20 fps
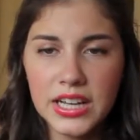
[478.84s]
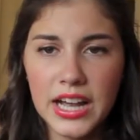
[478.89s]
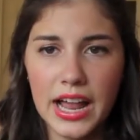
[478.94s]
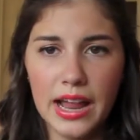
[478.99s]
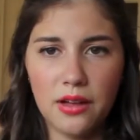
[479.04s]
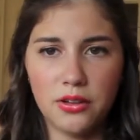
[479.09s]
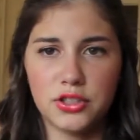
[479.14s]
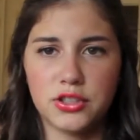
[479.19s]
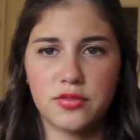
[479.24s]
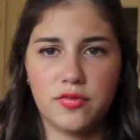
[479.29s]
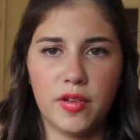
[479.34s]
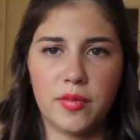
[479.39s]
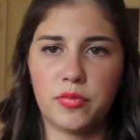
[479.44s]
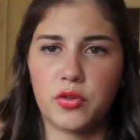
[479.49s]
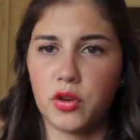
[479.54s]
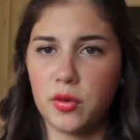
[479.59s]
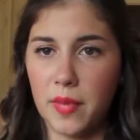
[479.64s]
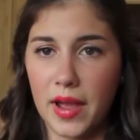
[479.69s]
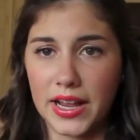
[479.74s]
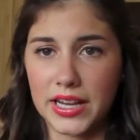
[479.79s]
I'll just flip
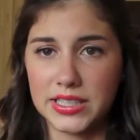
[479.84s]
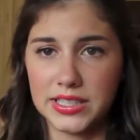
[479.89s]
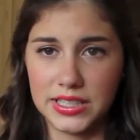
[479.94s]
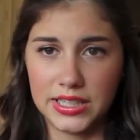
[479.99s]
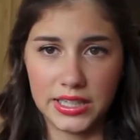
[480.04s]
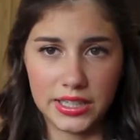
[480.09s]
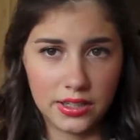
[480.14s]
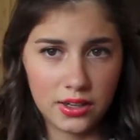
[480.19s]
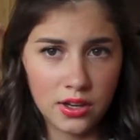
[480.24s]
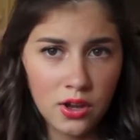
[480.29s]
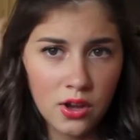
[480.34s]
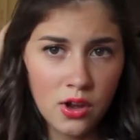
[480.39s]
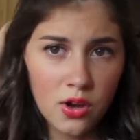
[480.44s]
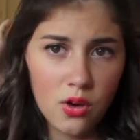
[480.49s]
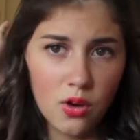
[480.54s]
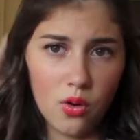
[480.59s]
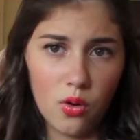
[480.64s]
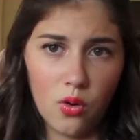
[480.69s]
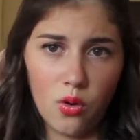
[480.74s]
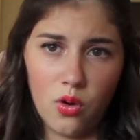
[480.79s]
through a magazine
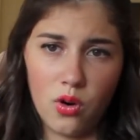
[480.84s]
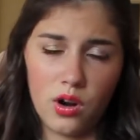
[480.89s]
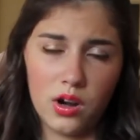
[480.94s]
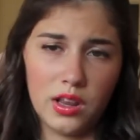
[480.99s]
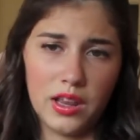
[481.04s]
or